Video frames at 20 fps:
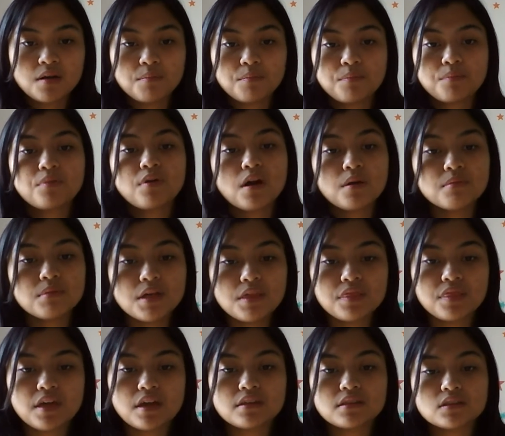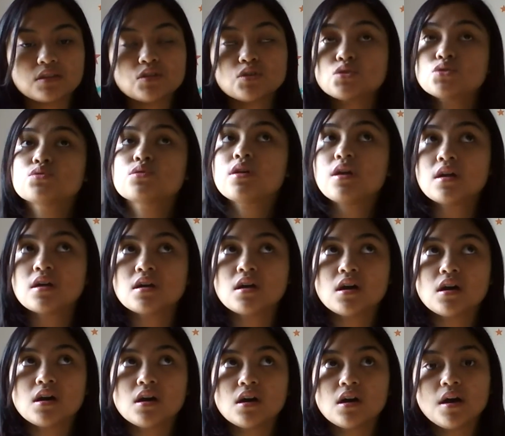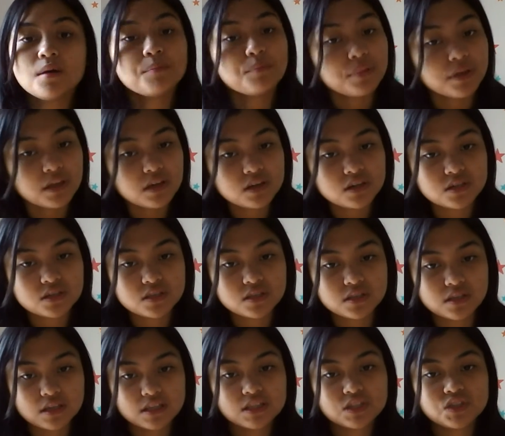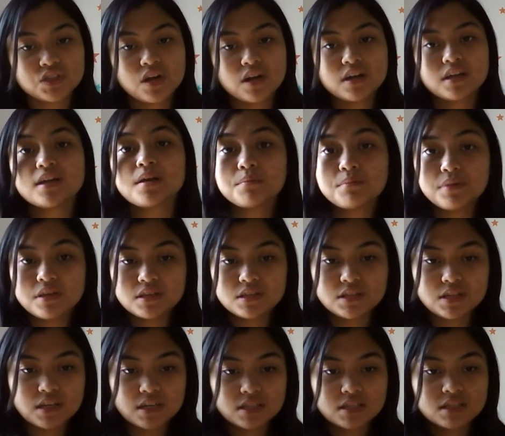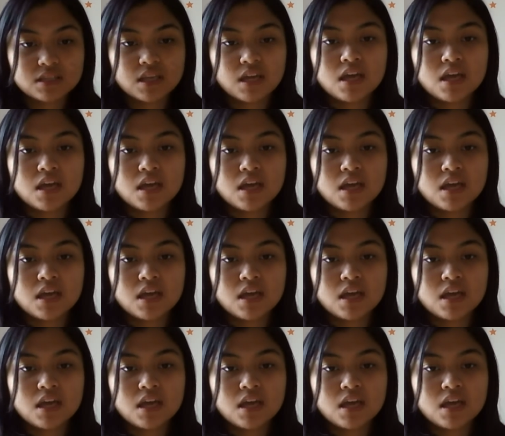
problem that usually appears in starting a business.